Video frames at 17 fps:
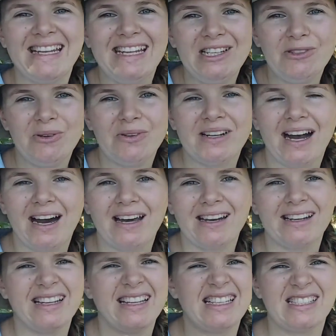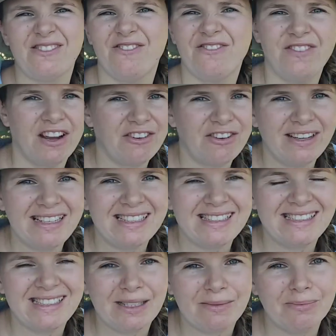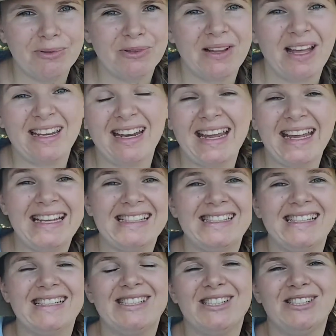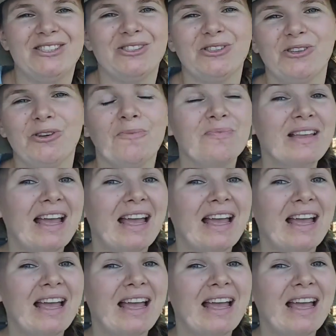in your garden is very simple and easy to do.